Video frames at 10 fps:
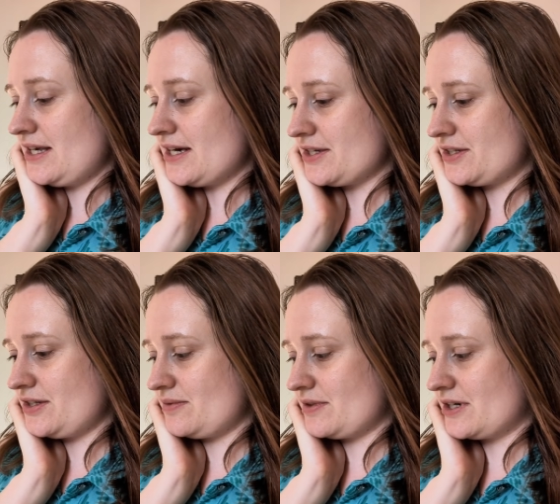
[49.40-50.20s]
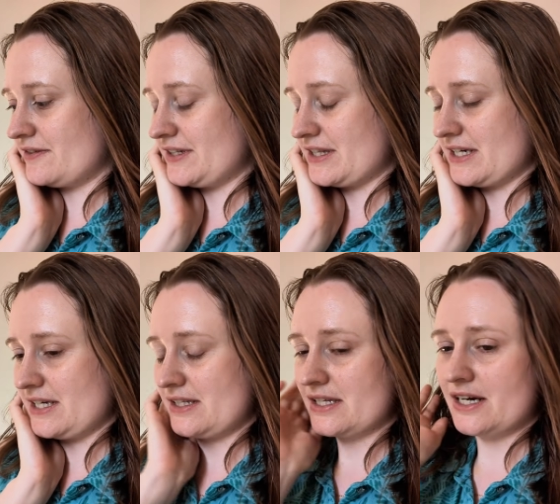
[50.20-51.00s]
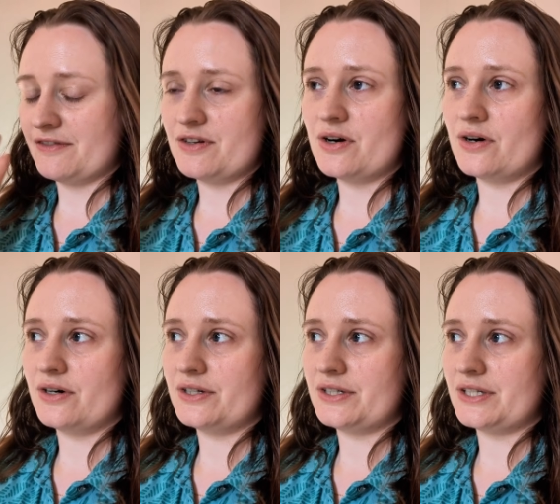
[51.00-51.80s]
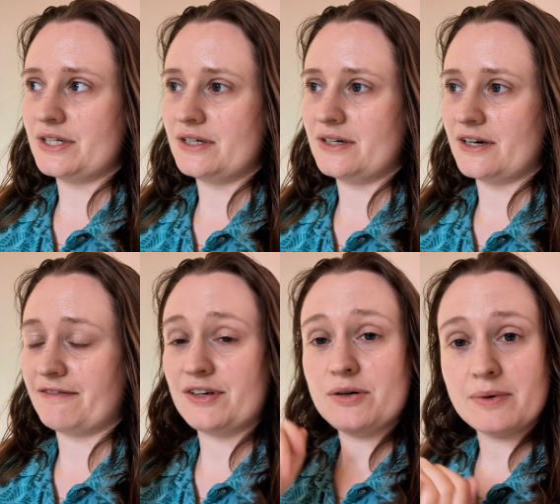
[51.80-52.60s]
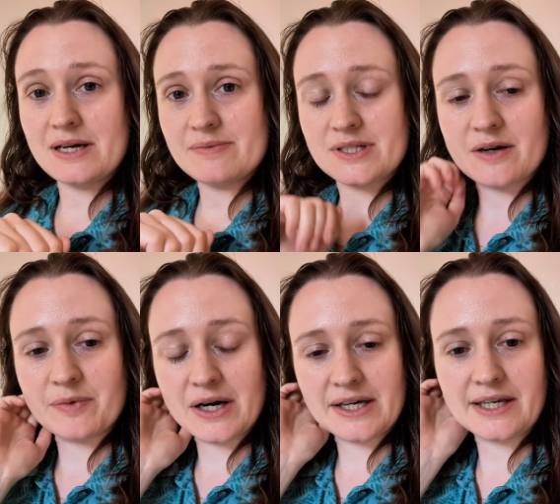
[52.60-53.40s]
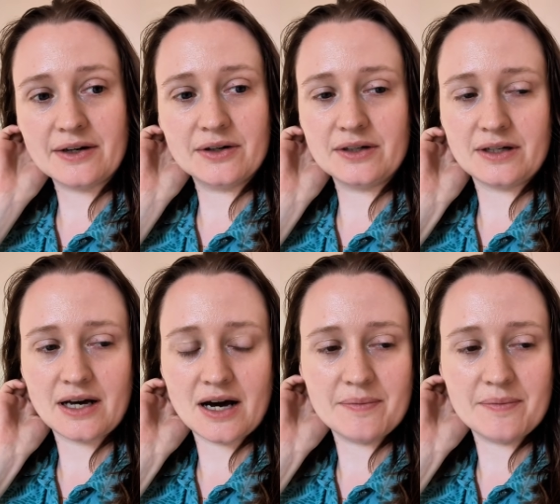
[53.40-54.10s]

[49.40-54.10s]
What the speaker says: just do some crafty things. I've got a few whips that I'm working on